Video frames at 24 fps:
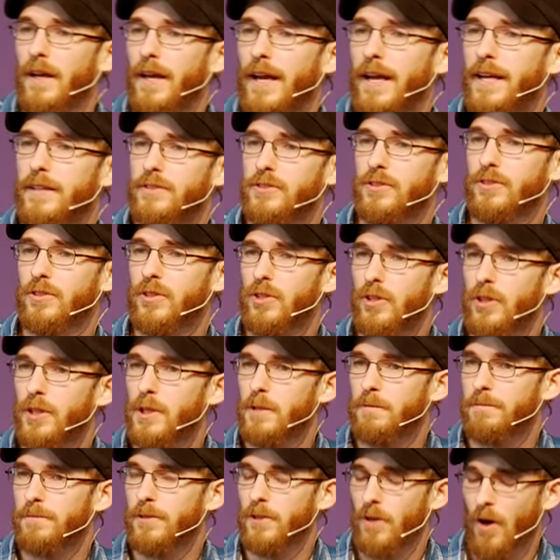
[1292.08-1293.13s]
It's good
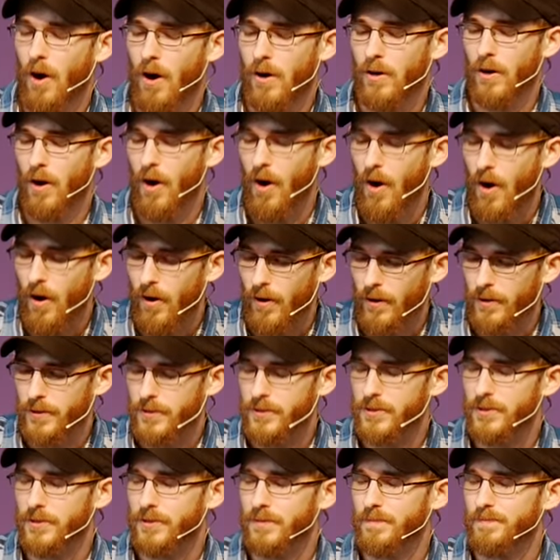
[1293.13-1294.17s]
for our
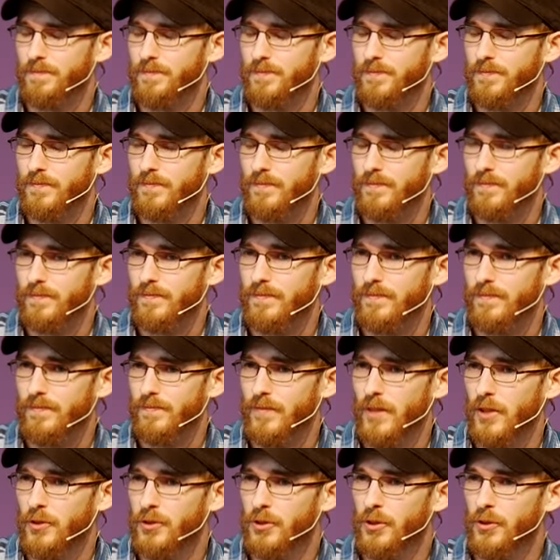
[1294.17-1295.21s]
heart
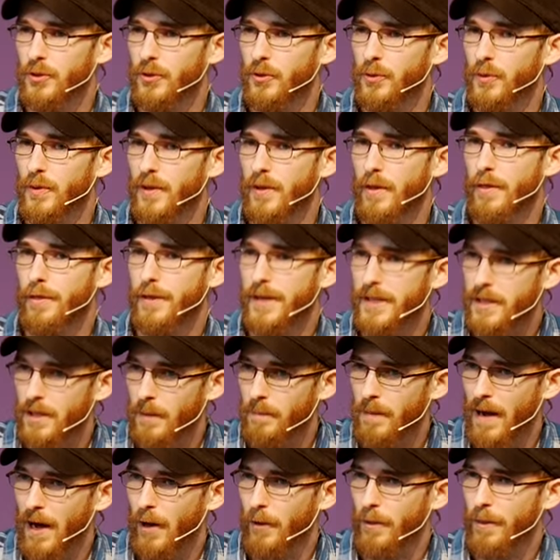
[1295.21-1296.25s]
to think
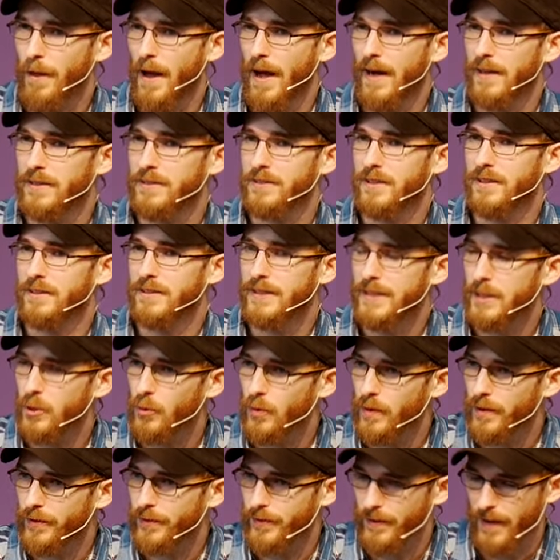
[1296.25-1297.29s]
about that, to deal
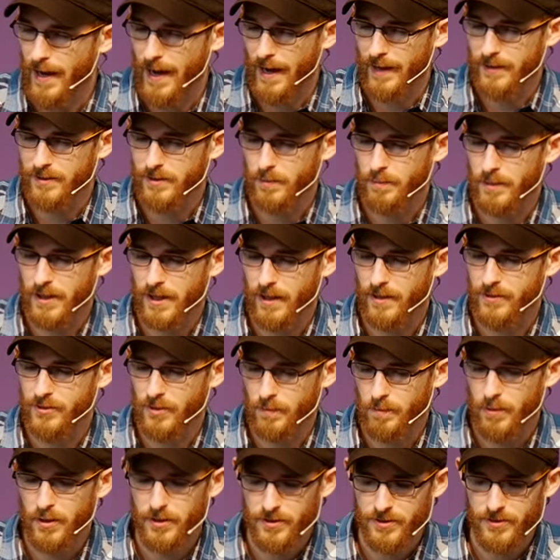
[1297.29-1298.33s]
with that, because
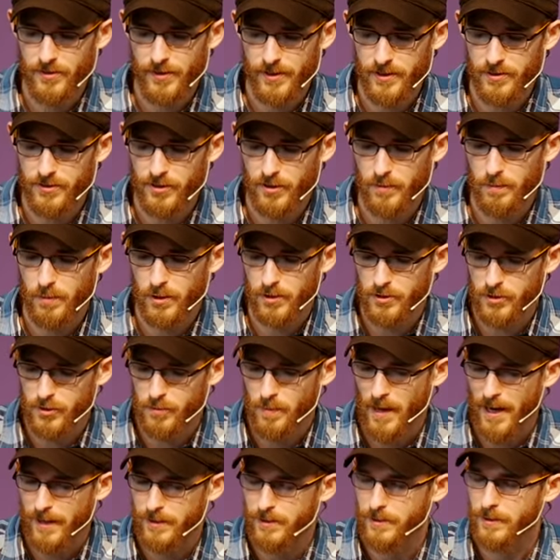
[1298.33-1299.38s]
it puts things in
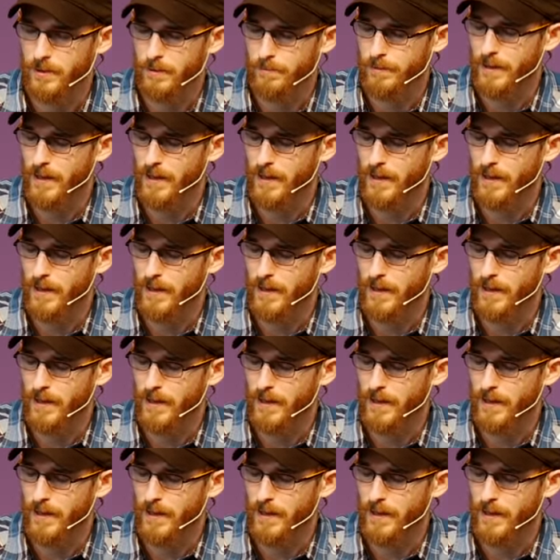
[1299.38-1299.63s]
perspective.